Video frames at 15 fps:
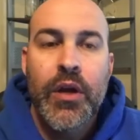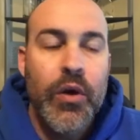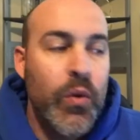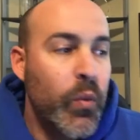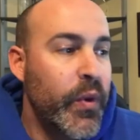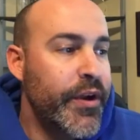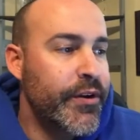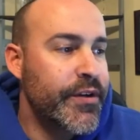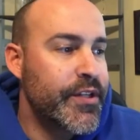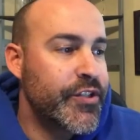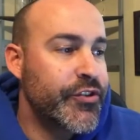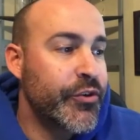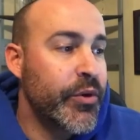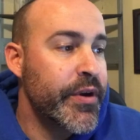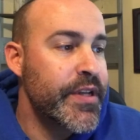We are
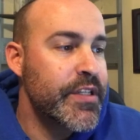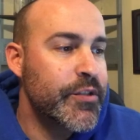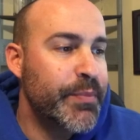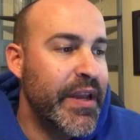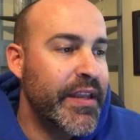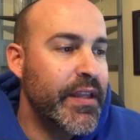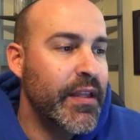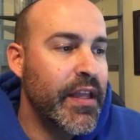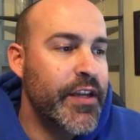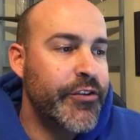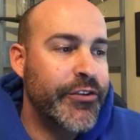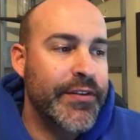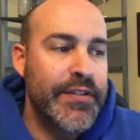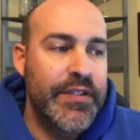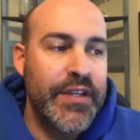destroying
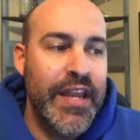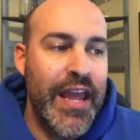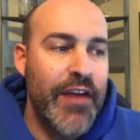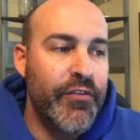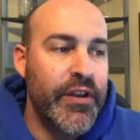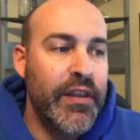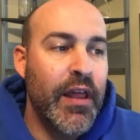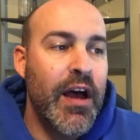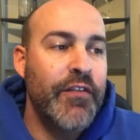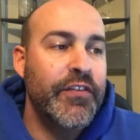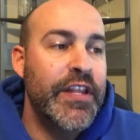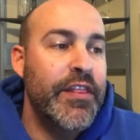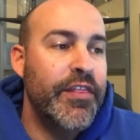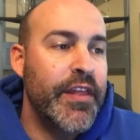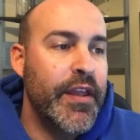speculations and every lofty
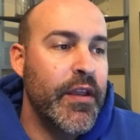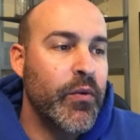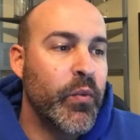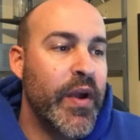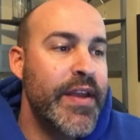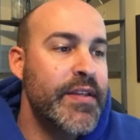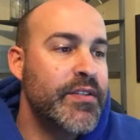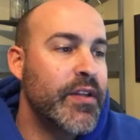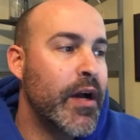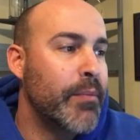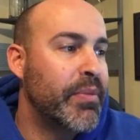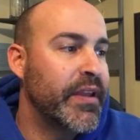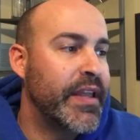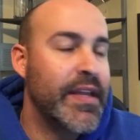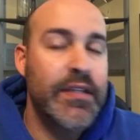thing raised up
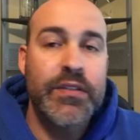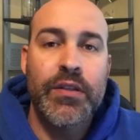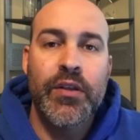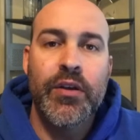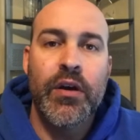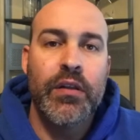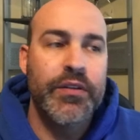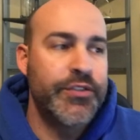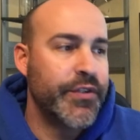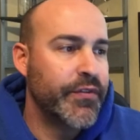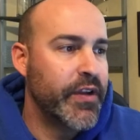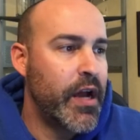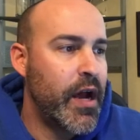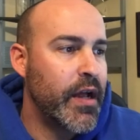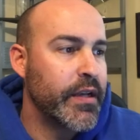against the knowledge of
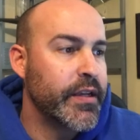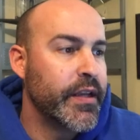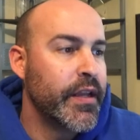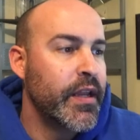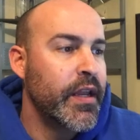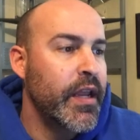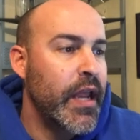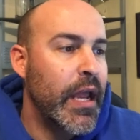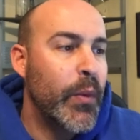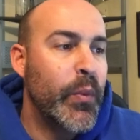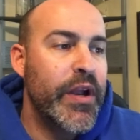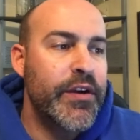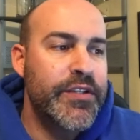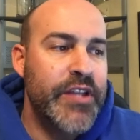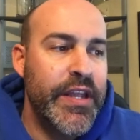God, and we
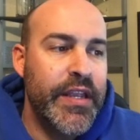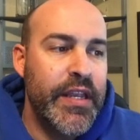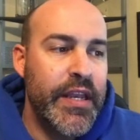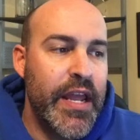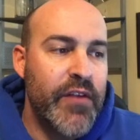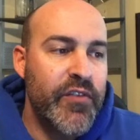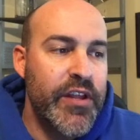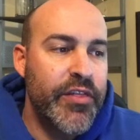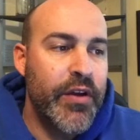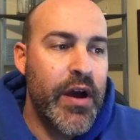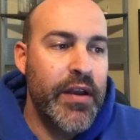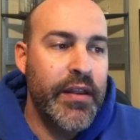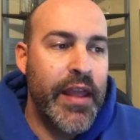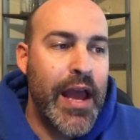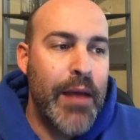are taking every
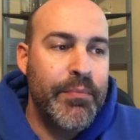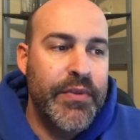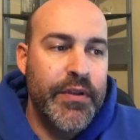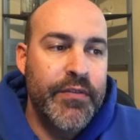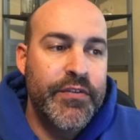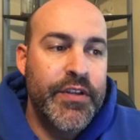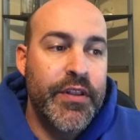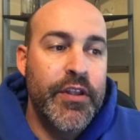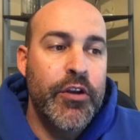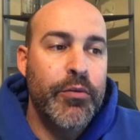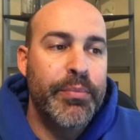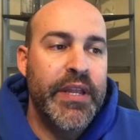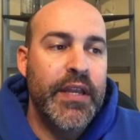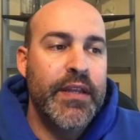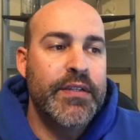thought captive to the
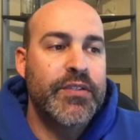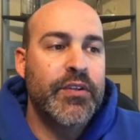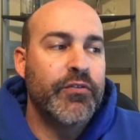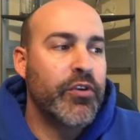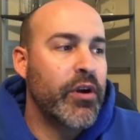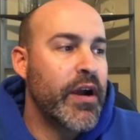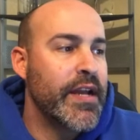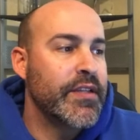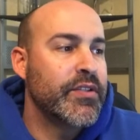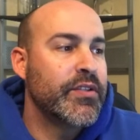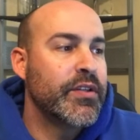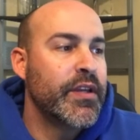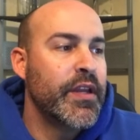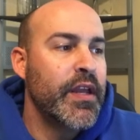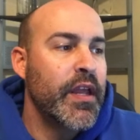obedience of Christ,
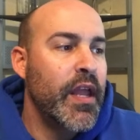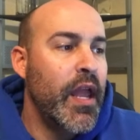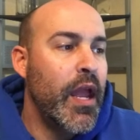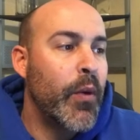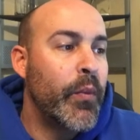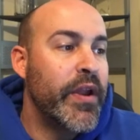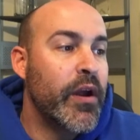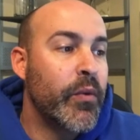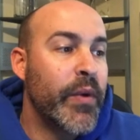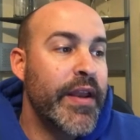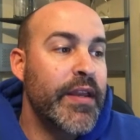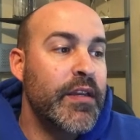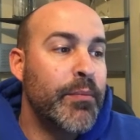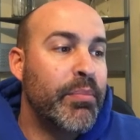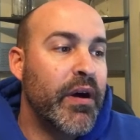and we are ready
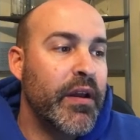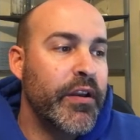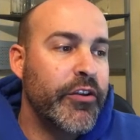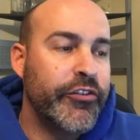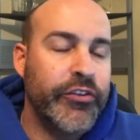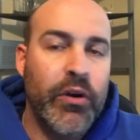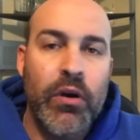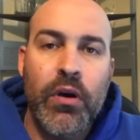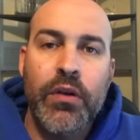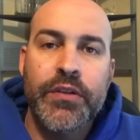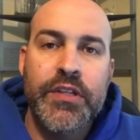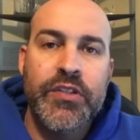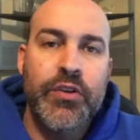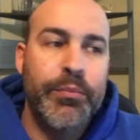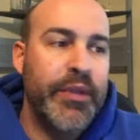to punish all
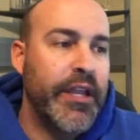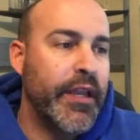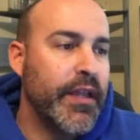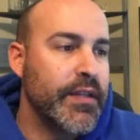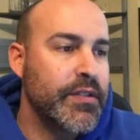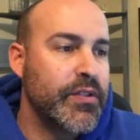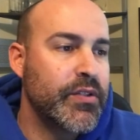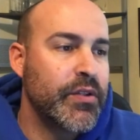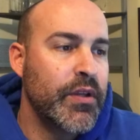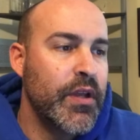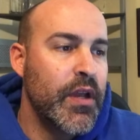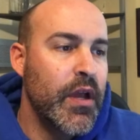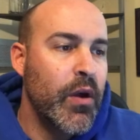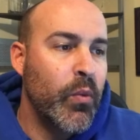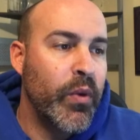disobedience
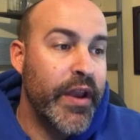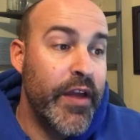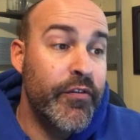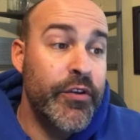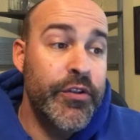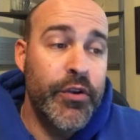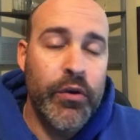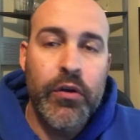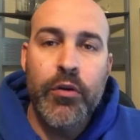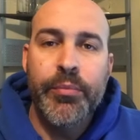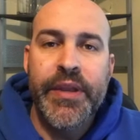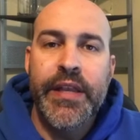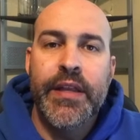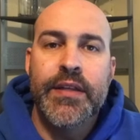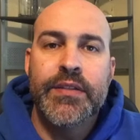whenever your
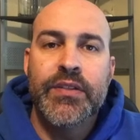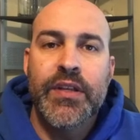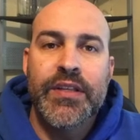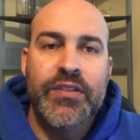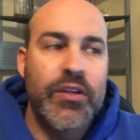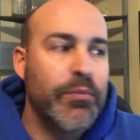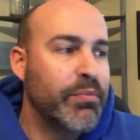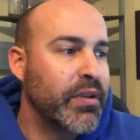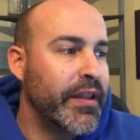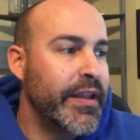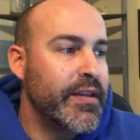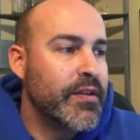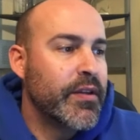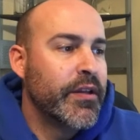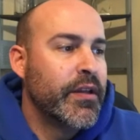obedience is
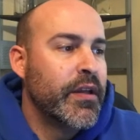complete.